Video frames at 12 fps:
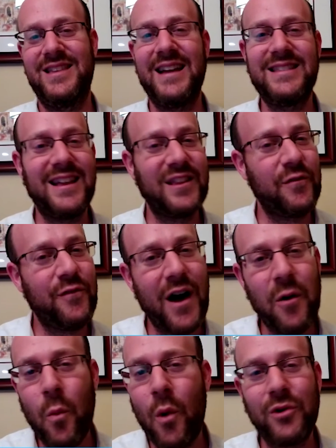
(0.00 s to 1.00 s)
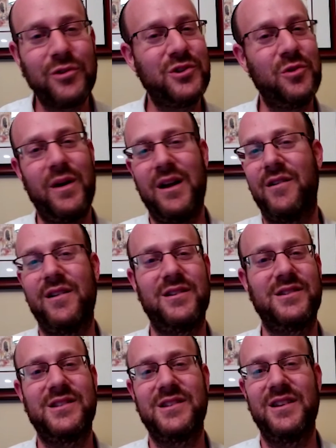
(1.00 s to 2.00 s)
to identify one or two
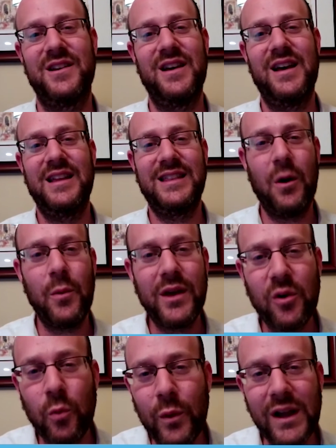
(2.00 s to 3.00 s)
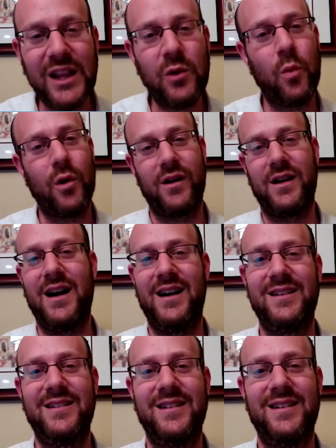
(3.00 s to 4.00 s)
areas that we could really work
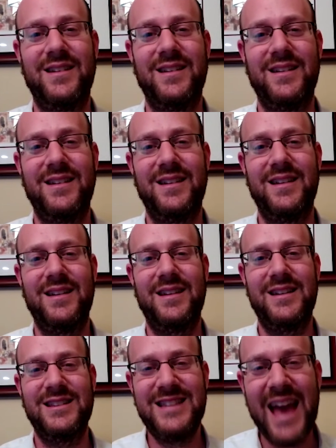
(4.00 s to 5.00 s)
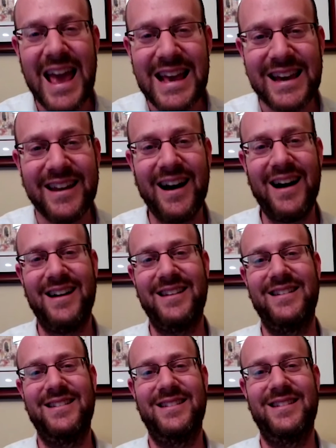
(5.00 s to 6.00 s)
on. Take it
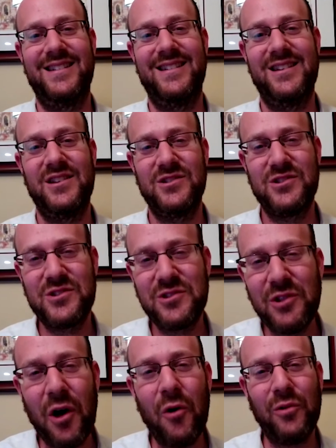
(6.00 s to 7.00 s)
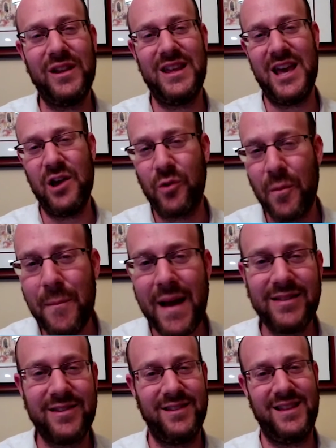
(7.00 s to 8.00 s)
on, slowly,
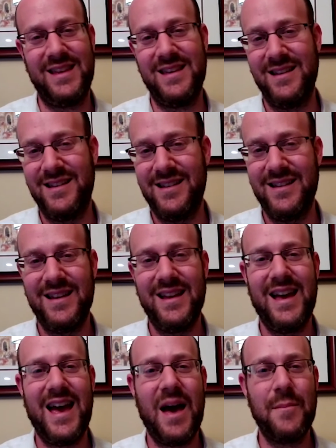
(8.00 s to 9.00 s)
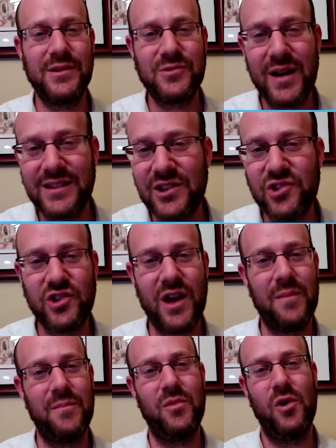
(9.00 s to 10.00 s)
incrementally, and B'ezrat
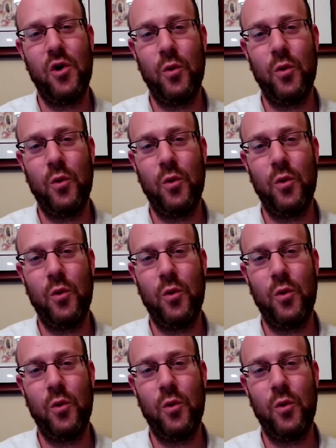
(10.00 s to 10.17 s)
Hashem